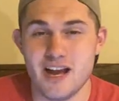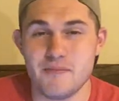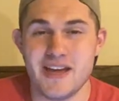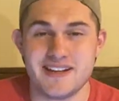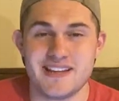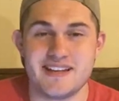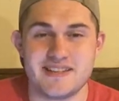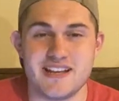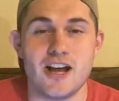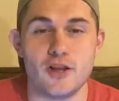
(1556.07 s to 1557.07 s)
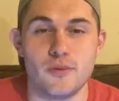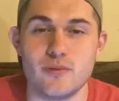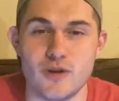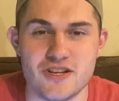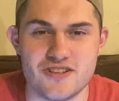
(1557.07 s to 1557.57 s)
I'm adding that to the Halloween
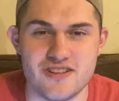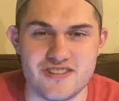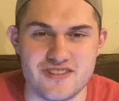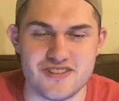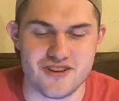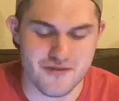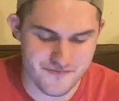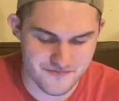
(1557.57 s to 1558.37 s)
watch list this year.